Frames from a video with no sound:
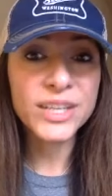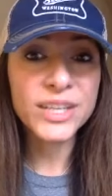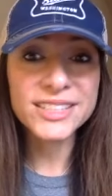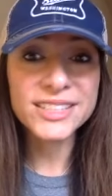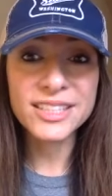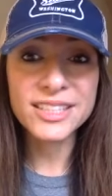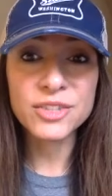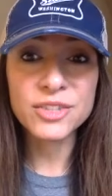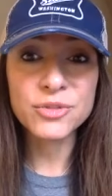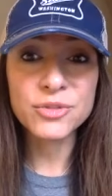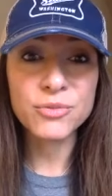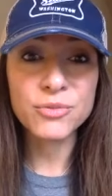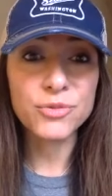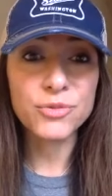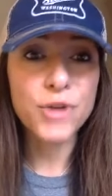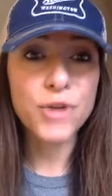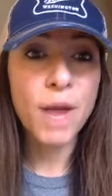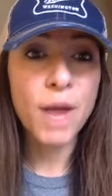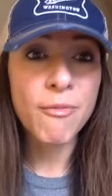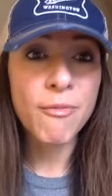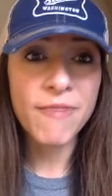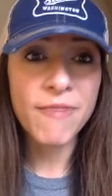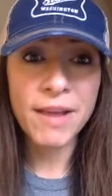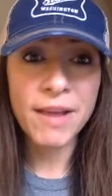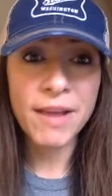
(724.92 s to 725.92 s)
to
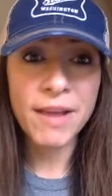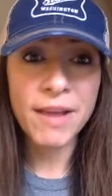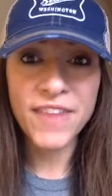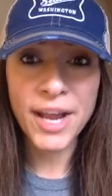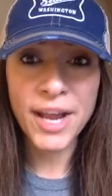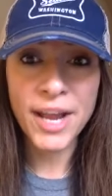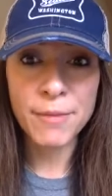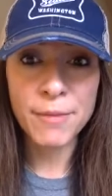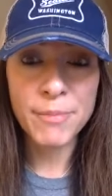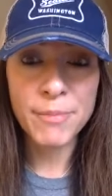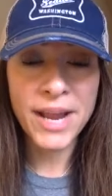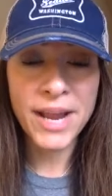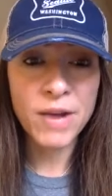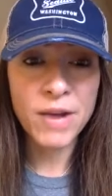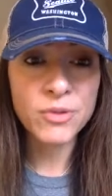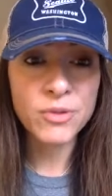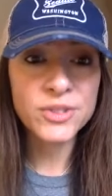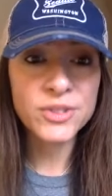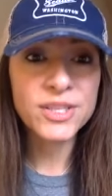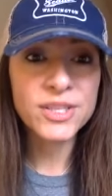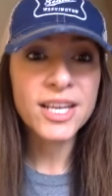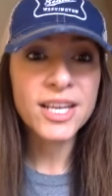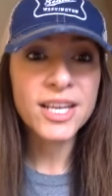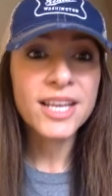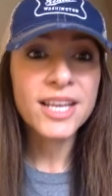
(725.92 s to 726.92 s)
drop five
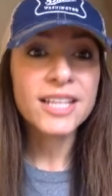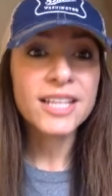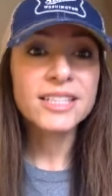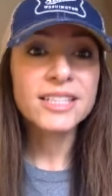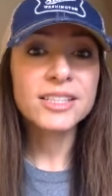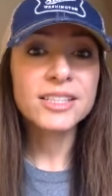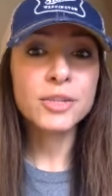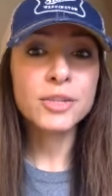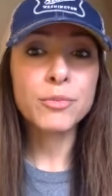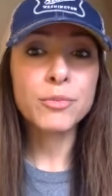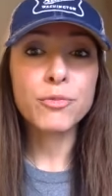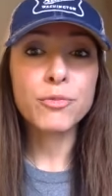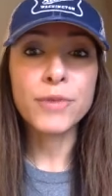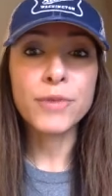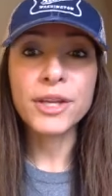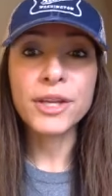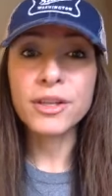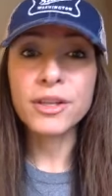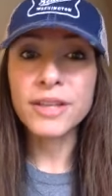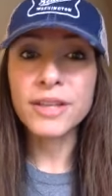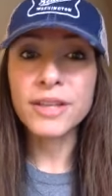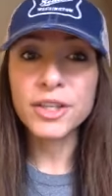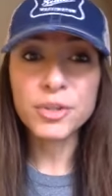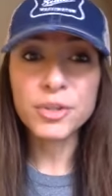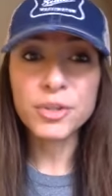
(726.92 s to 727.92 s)
pounds, to
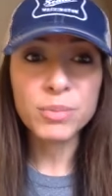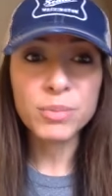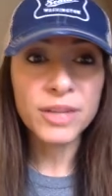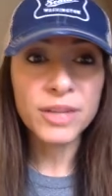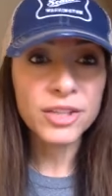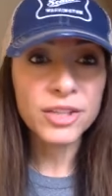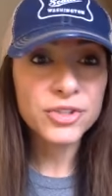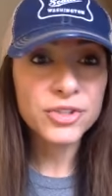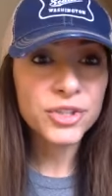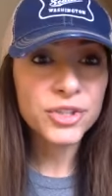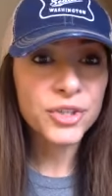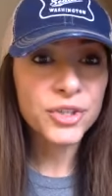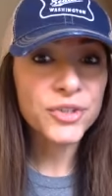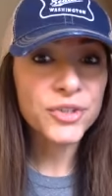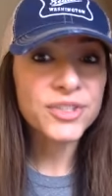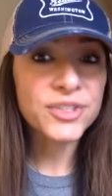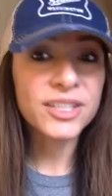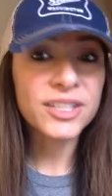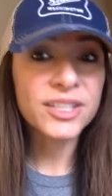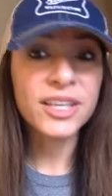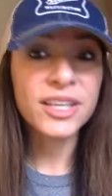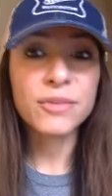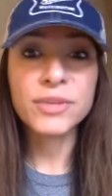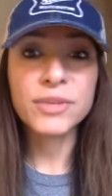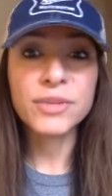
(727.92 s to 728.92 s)
regulate your blood sugars,
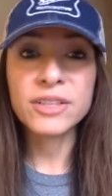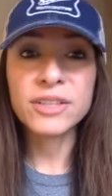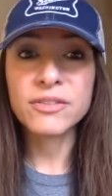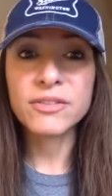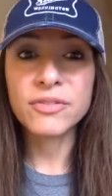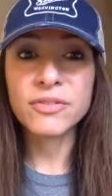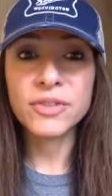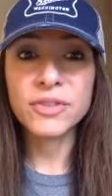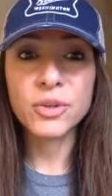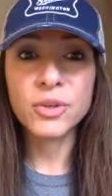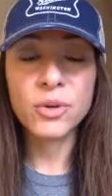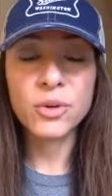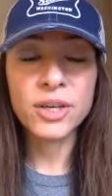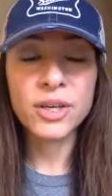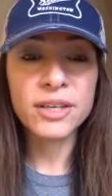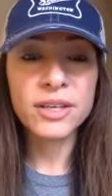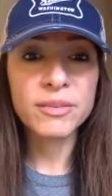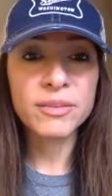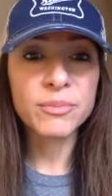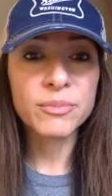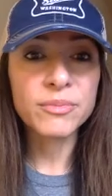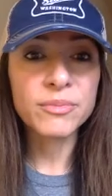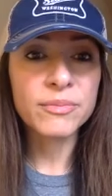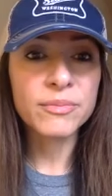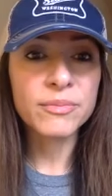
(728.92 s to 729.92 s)
to get rid of your
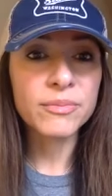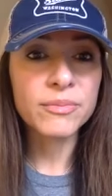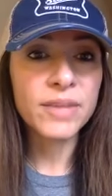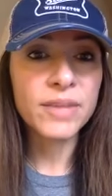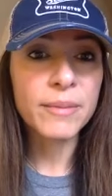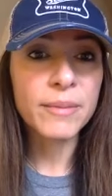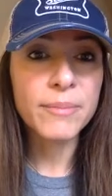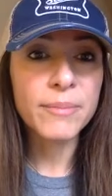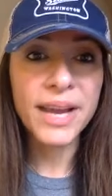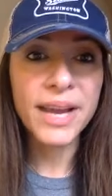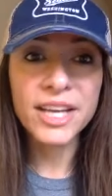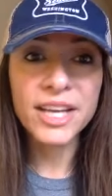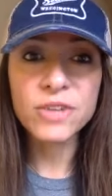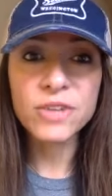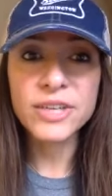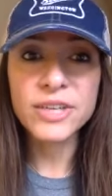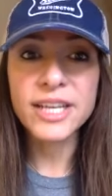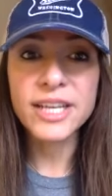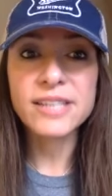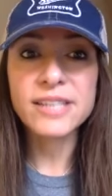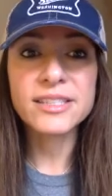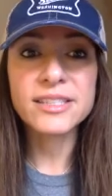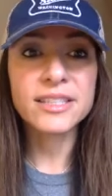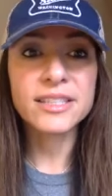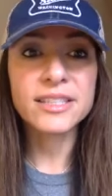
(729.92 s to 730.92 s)

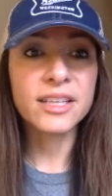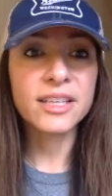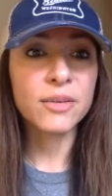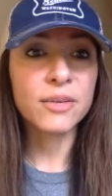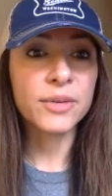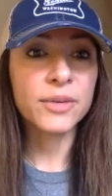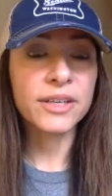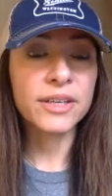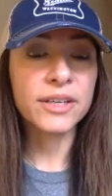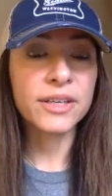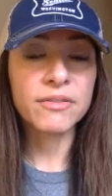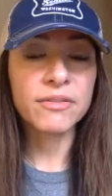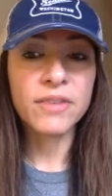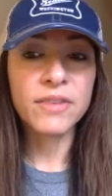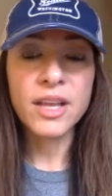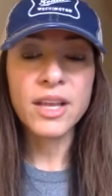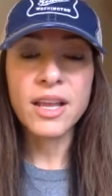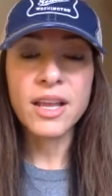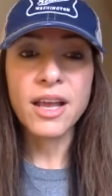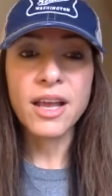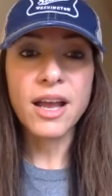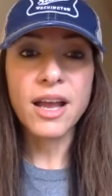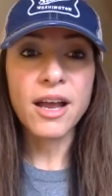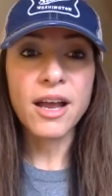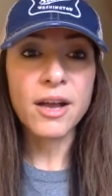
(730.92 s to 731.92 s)
migraines, to get rid of,
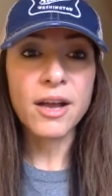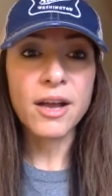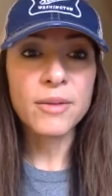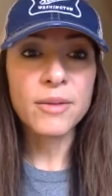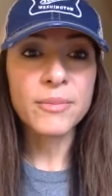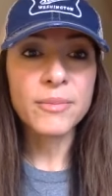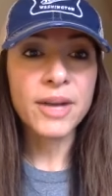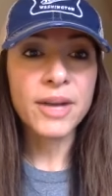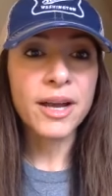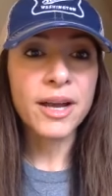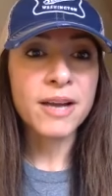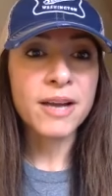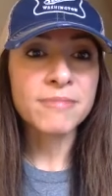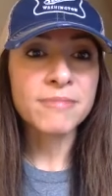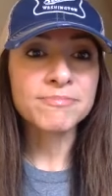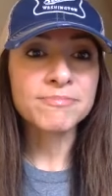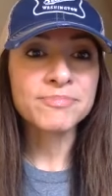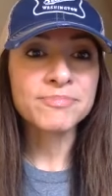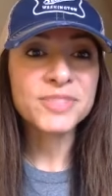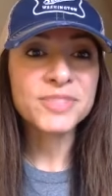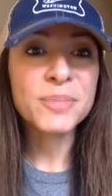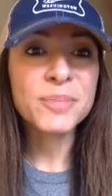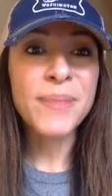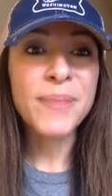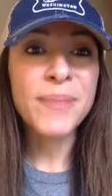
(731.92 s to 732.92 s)
uh, um,
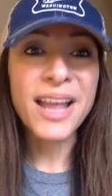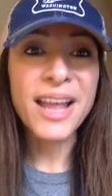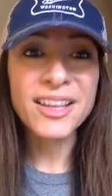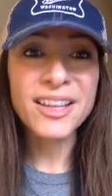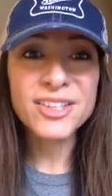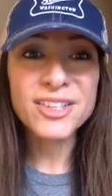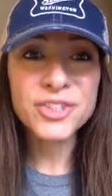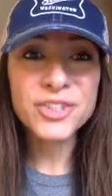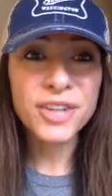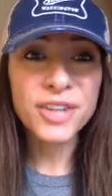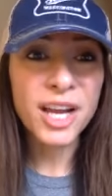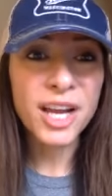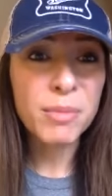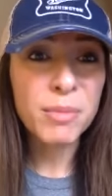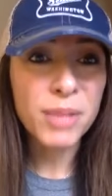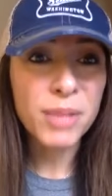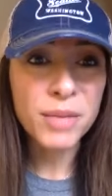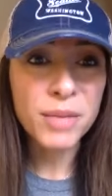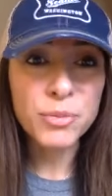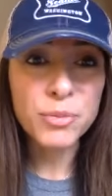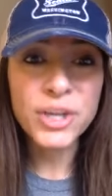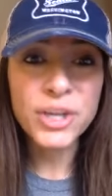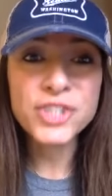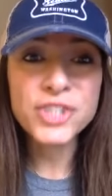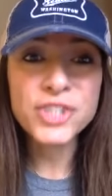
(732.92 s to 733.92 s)
to balance your high
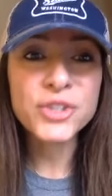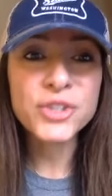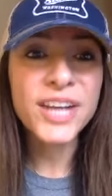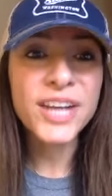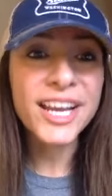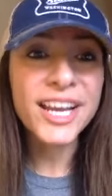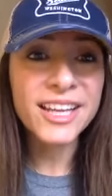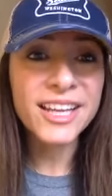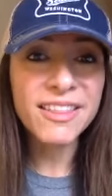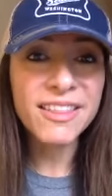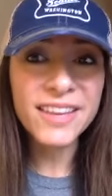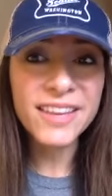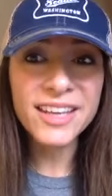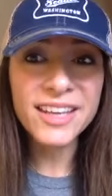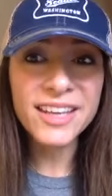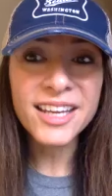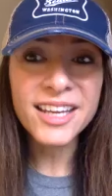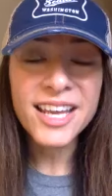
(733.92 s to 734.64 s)
blood pressure, anything,